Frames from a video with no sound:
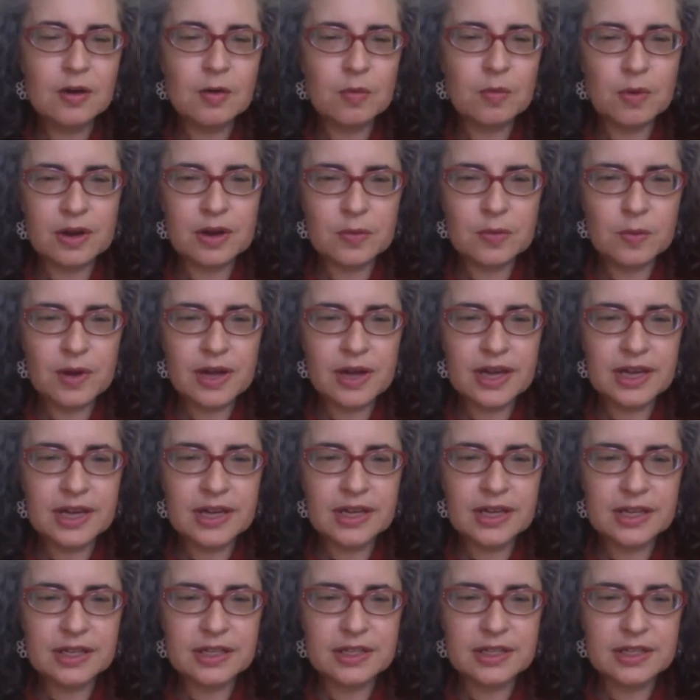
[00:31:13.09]
One
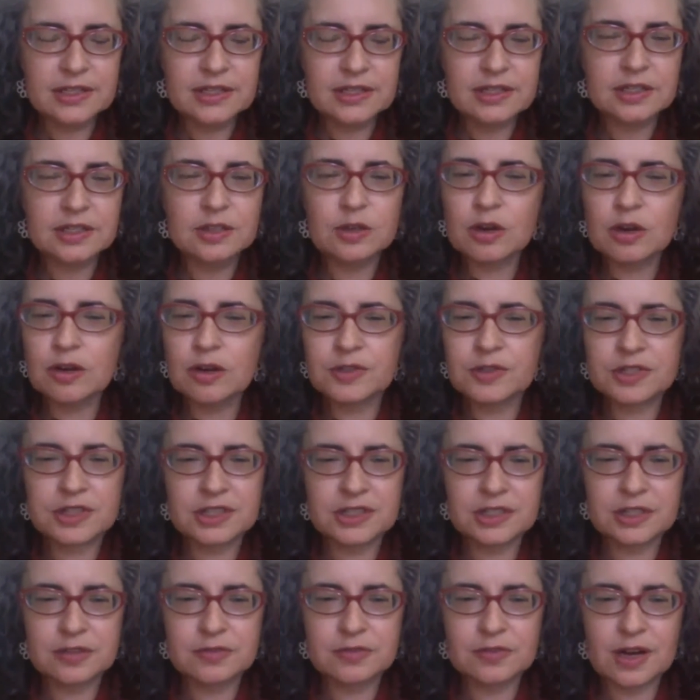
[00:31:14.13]
way is you're over
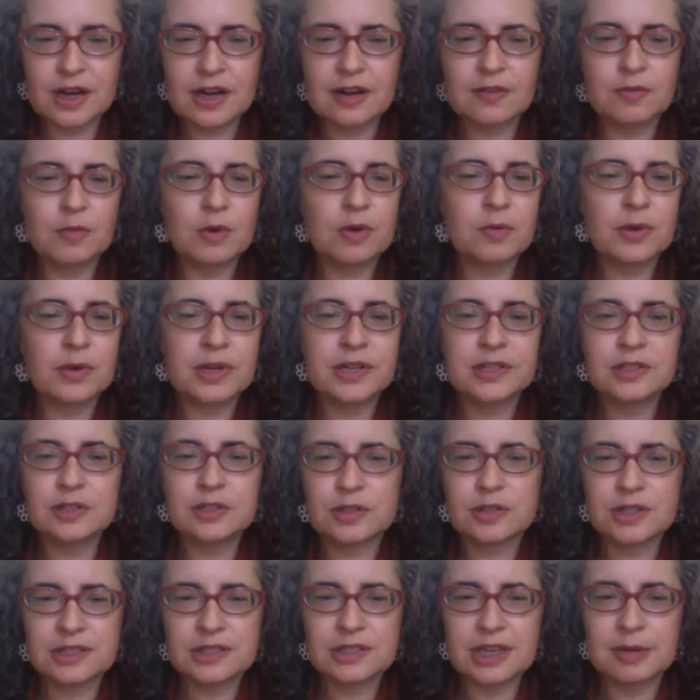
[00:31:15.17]
65, one way is
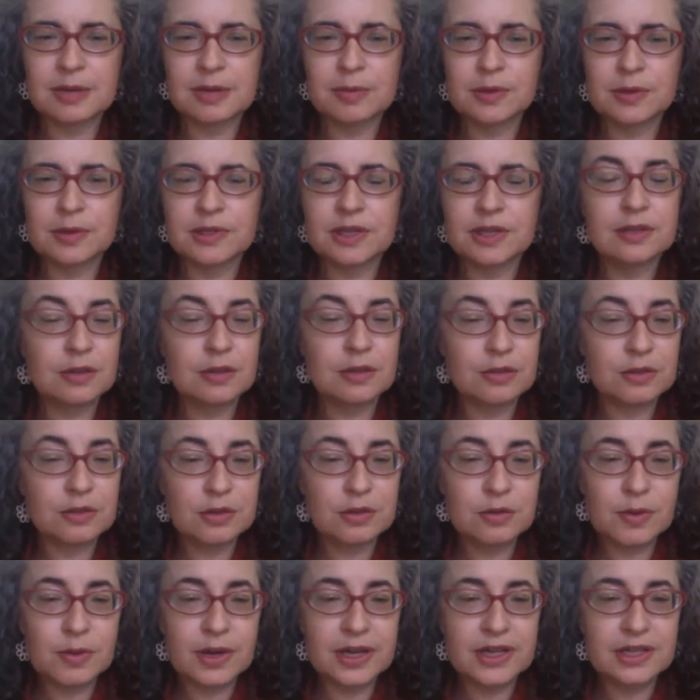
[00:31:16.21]
you're disabled, and the
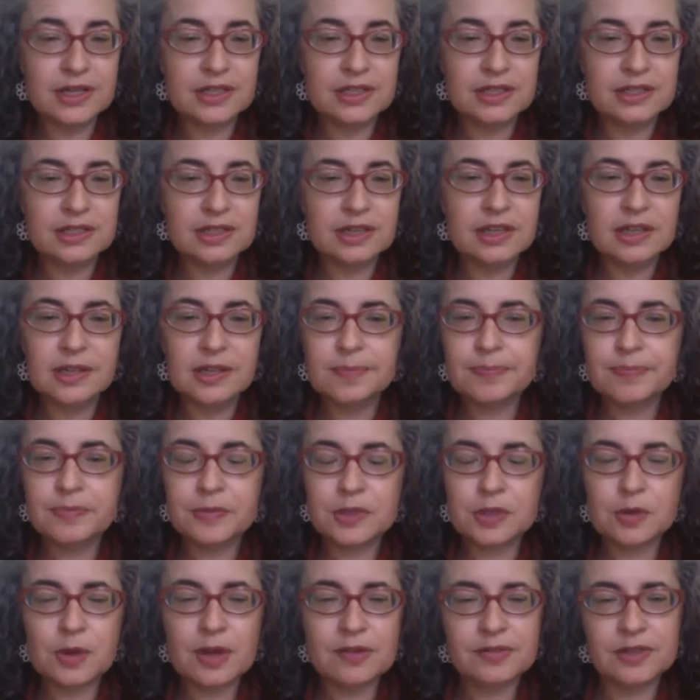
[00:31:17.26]
3rd way is
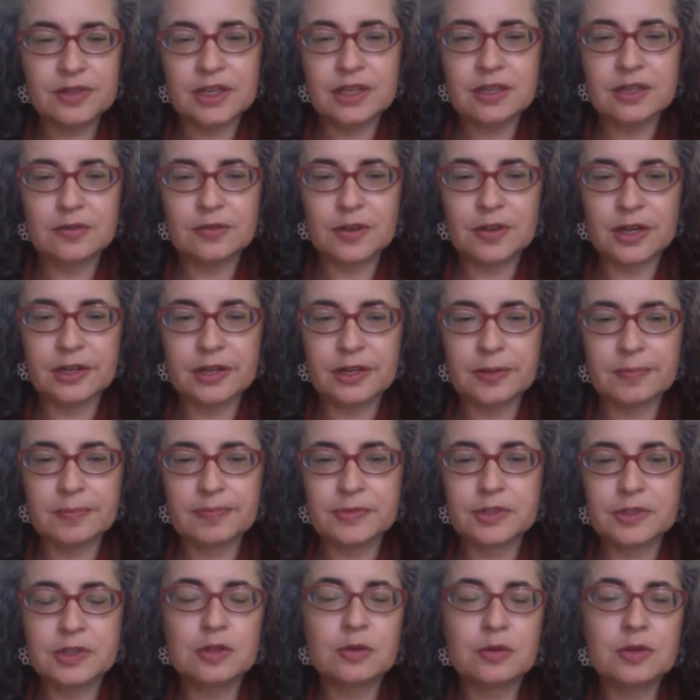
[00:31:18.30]
you have kidney failure.
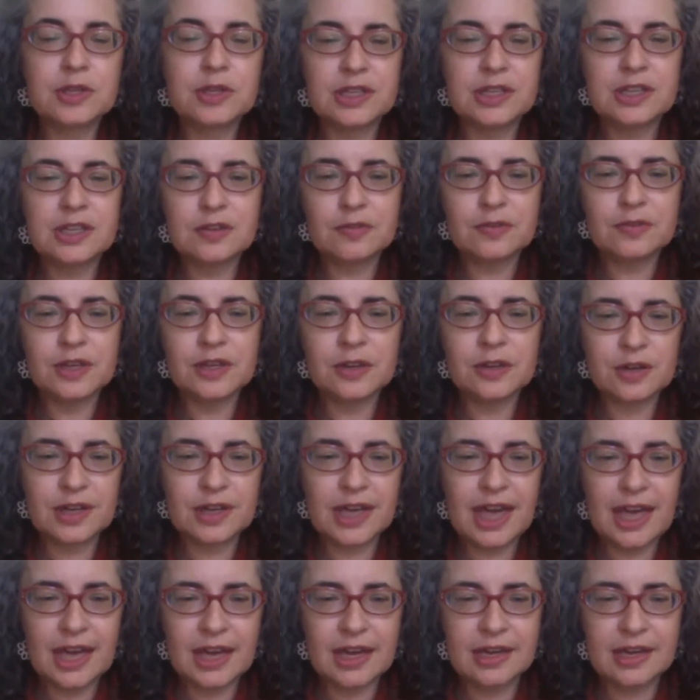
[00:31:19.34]
So kidney failure
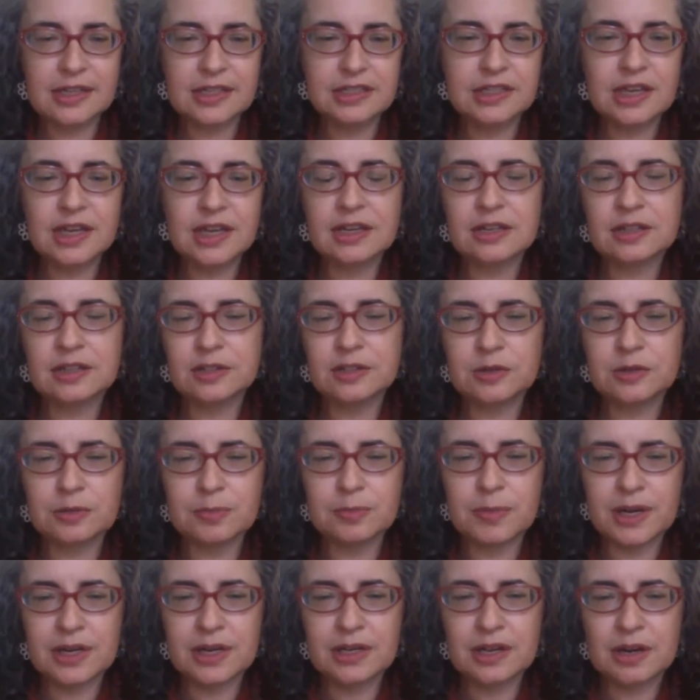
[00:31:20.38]
can entitle you to
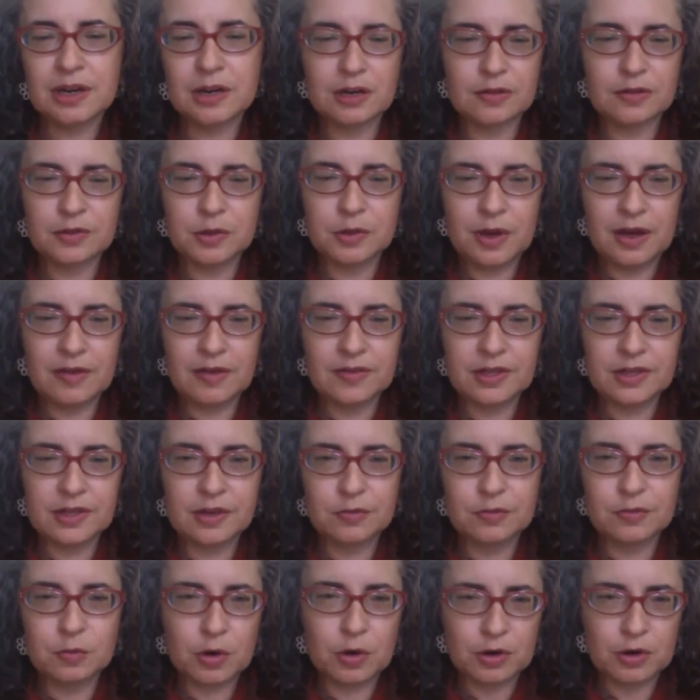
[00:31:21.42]
Medicare if you have
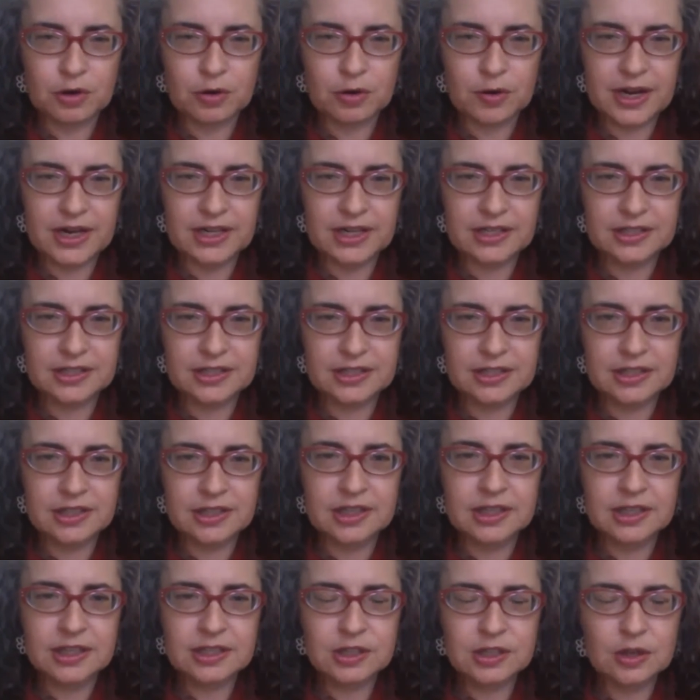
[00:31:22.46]
enough work credits
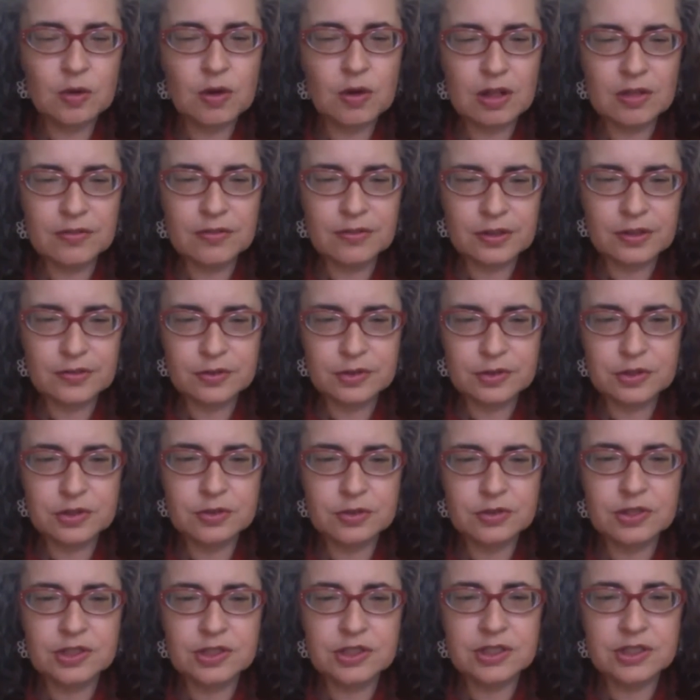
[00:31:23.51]
to qualify for
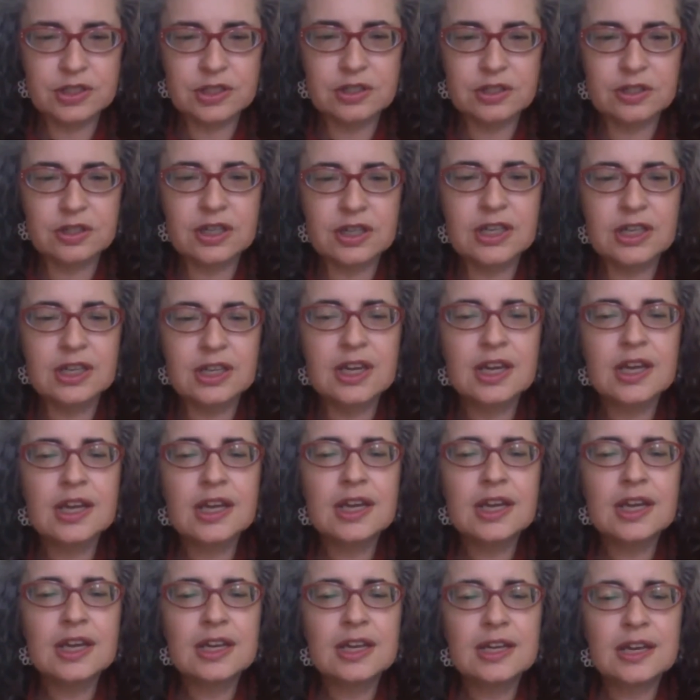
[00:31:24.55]
Social Security,
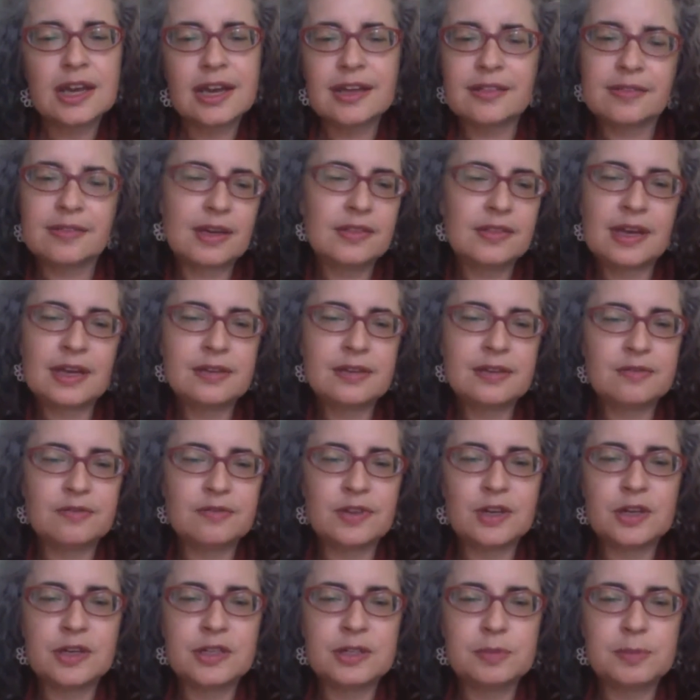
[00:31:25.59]
and that
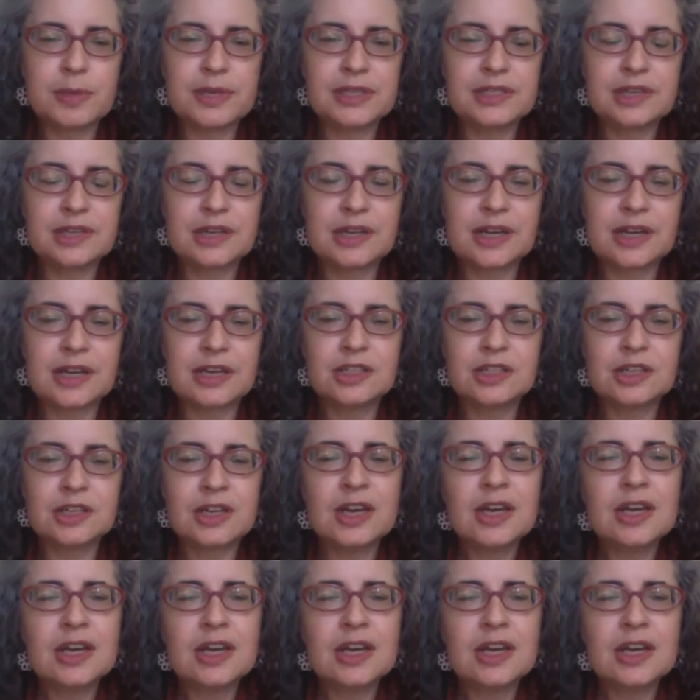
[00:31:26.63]
varies based on age.